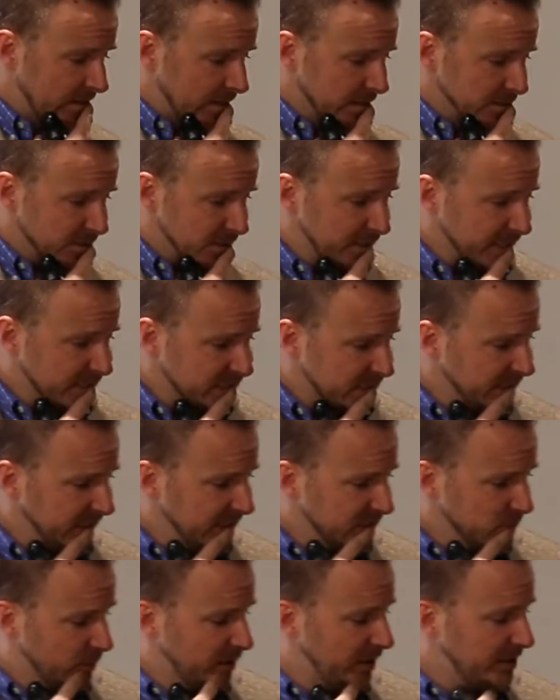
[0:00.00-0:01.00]
So the next thing
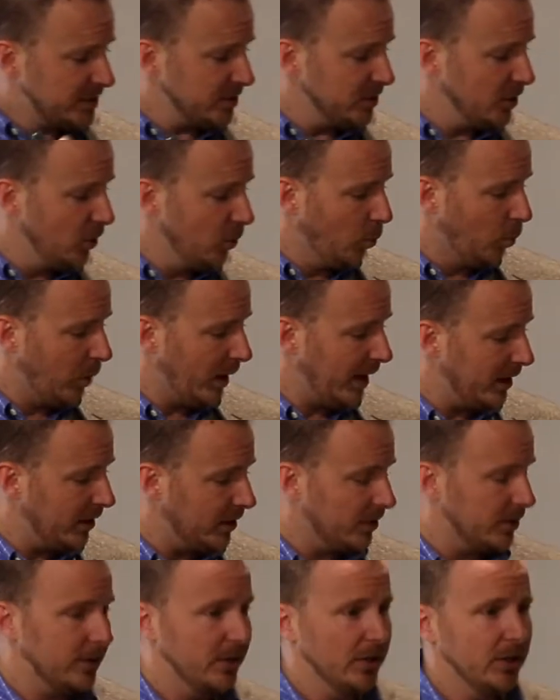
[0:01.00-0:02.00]
is we need to know
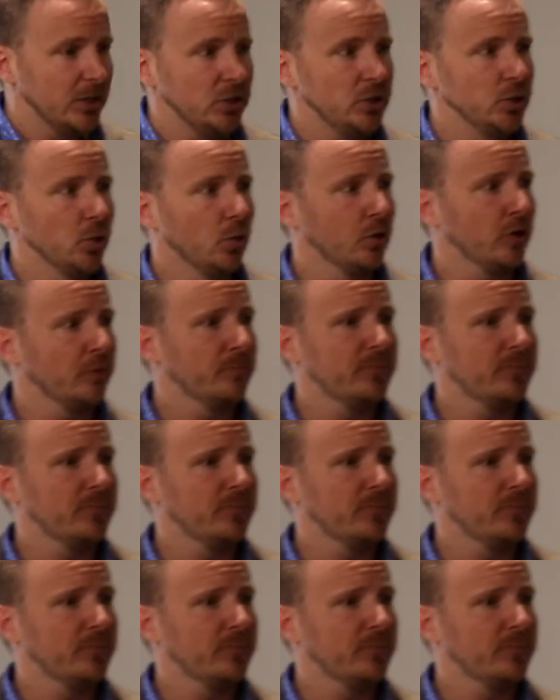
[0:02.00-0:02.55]
where your